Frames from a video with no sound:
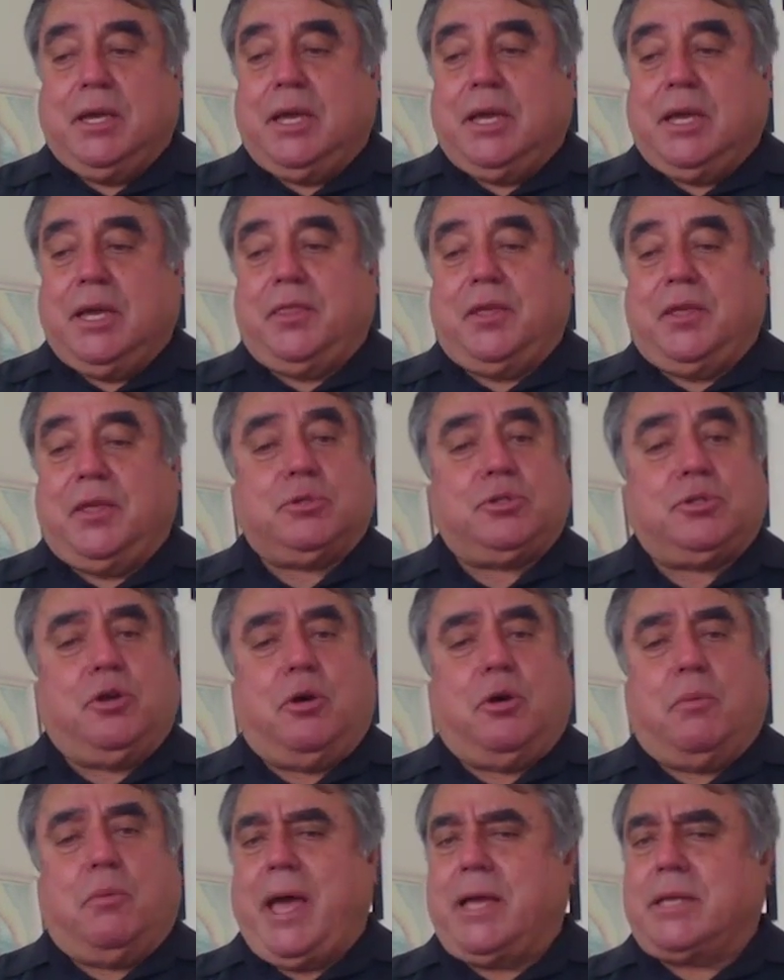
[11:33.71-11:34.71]
And there was no
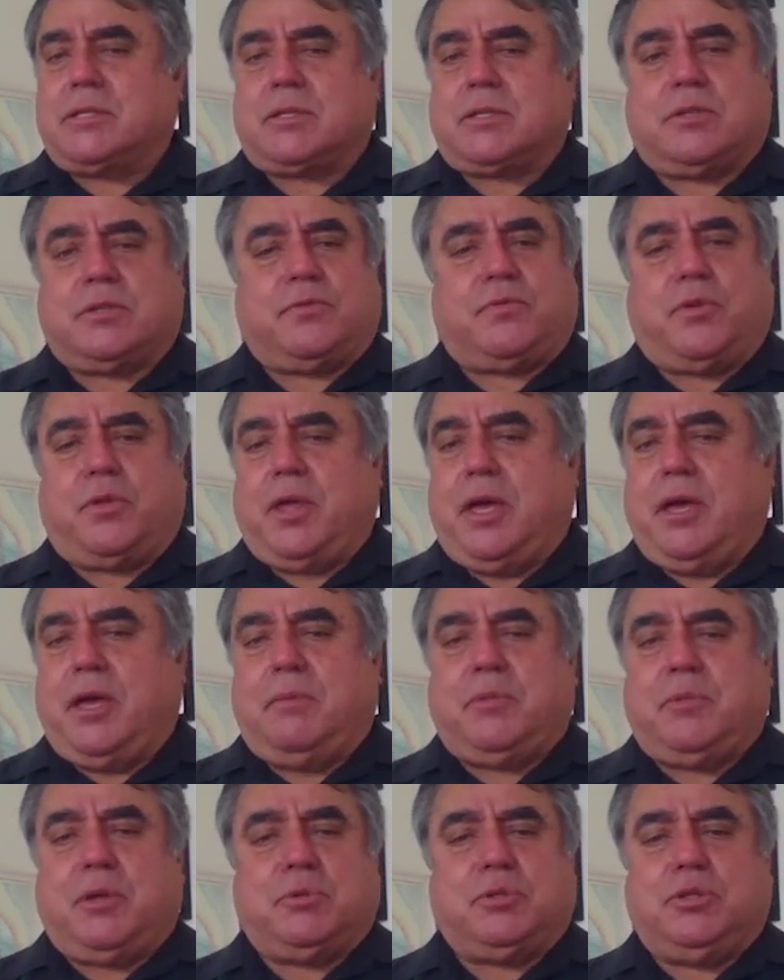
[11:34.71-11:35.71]
masks for
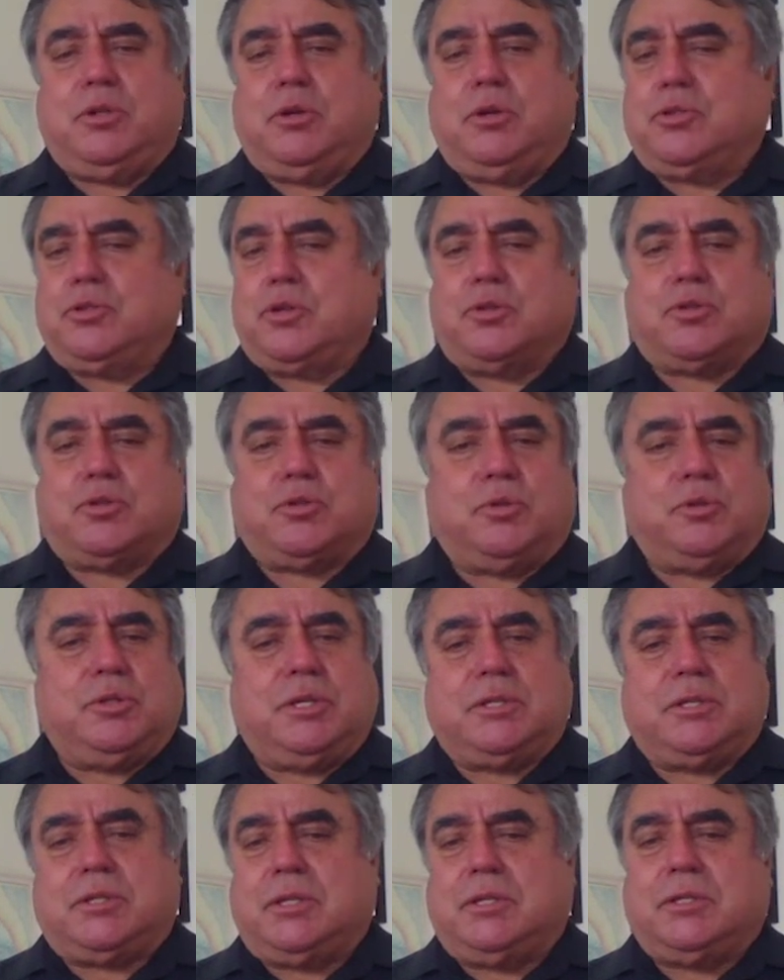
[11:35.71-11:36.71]
them. There was no social
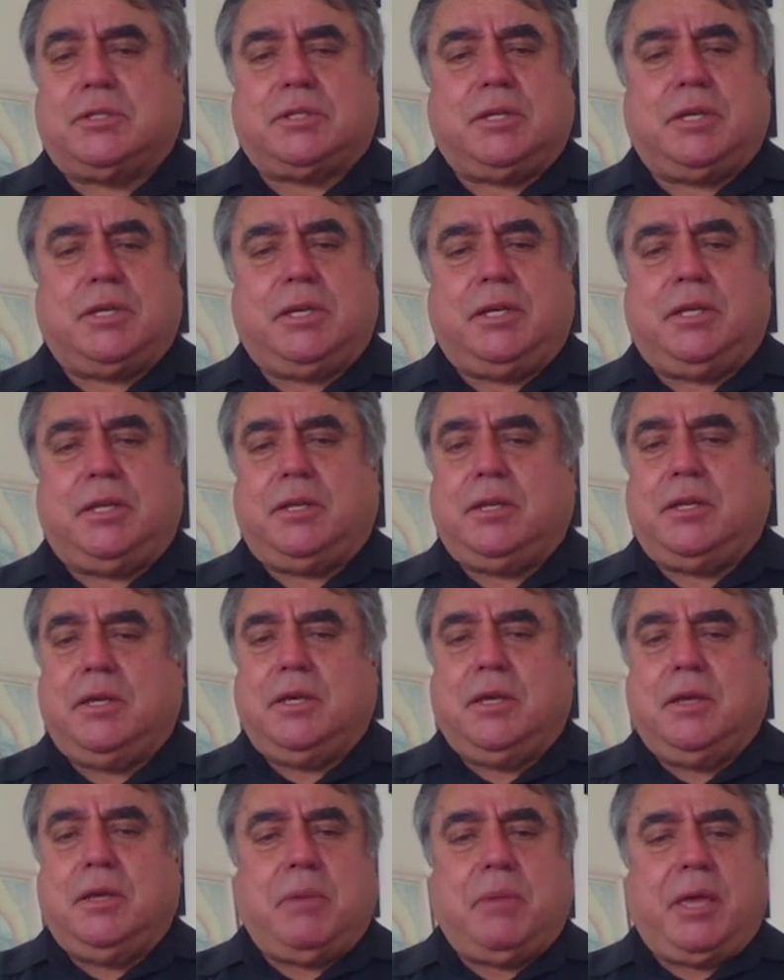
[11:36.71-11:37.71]
distancing,
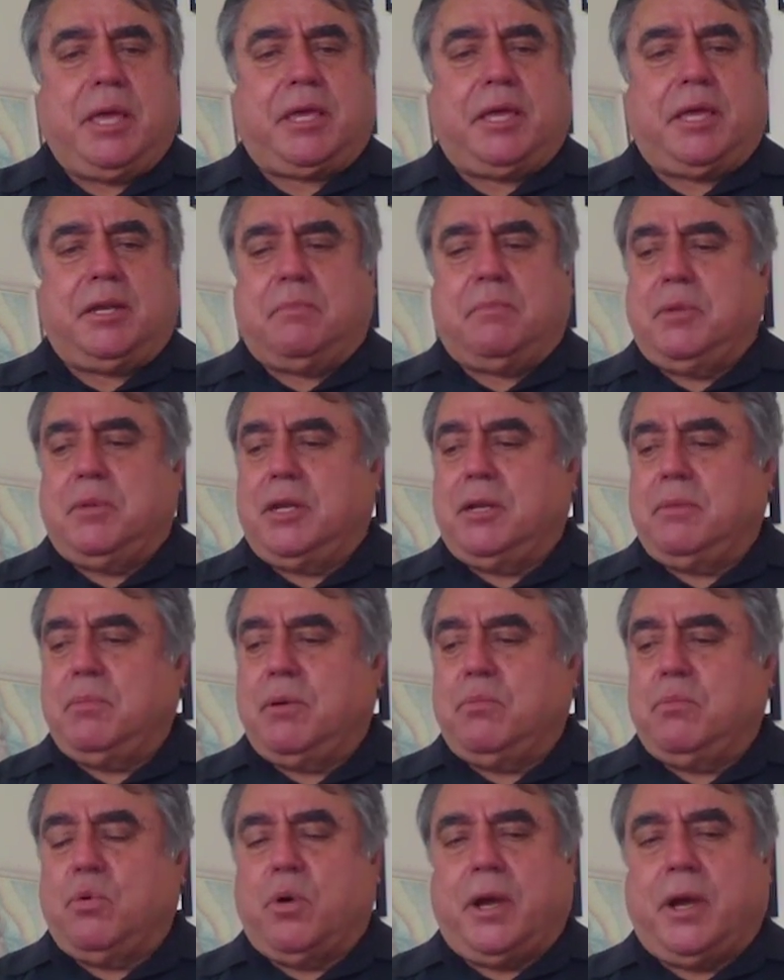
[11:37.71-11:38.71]
making a
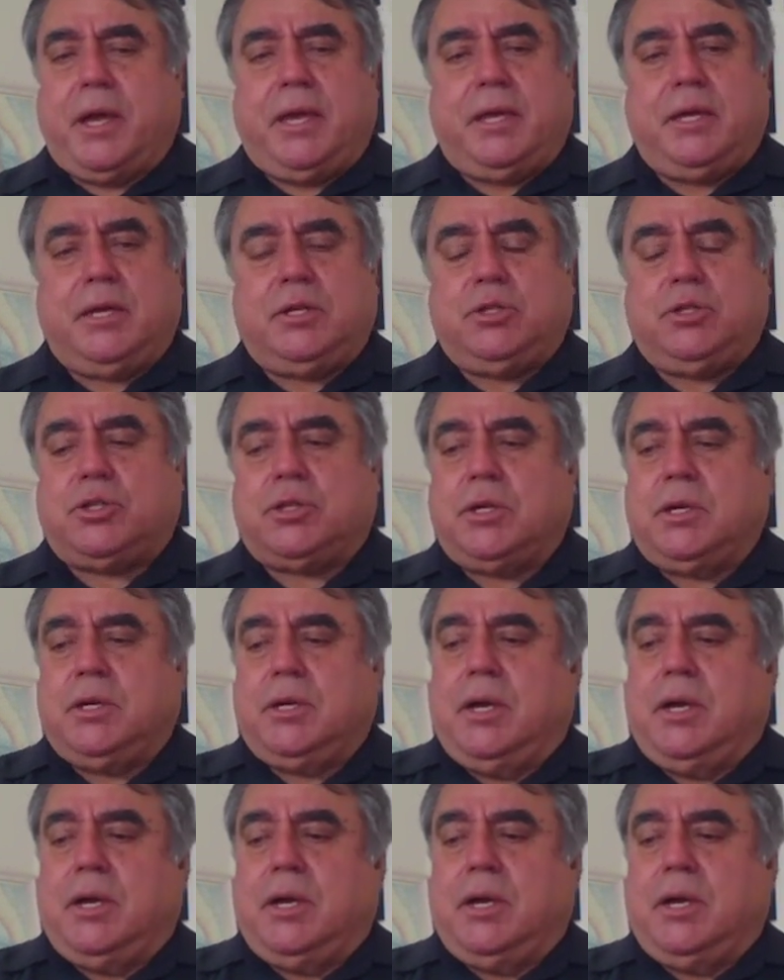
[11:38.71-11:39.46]
minimum wage.